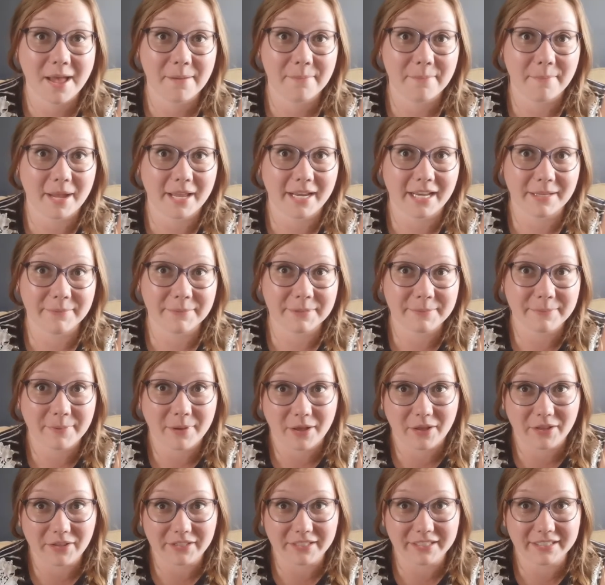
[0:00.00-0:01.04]
My name is
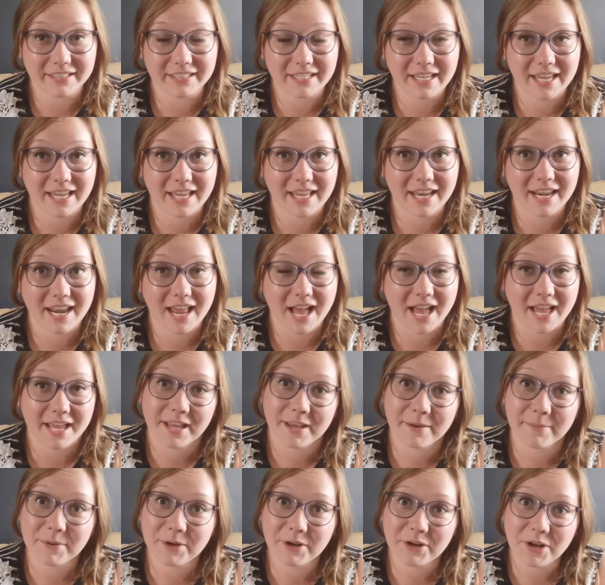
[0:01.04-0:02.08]
Paula and I
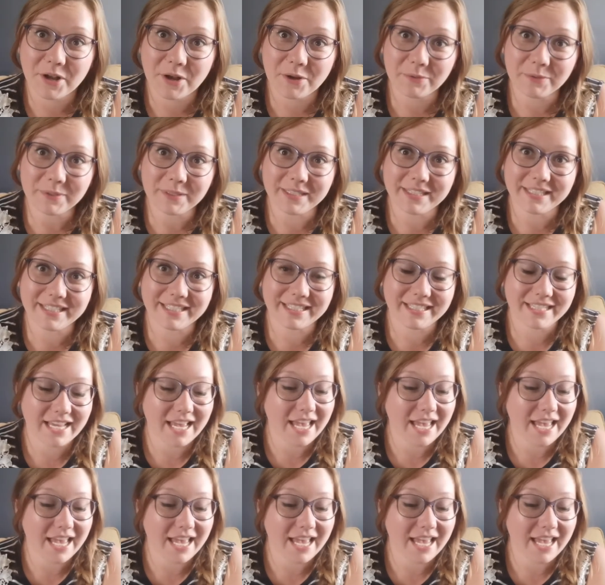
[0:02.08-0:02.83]
am your host.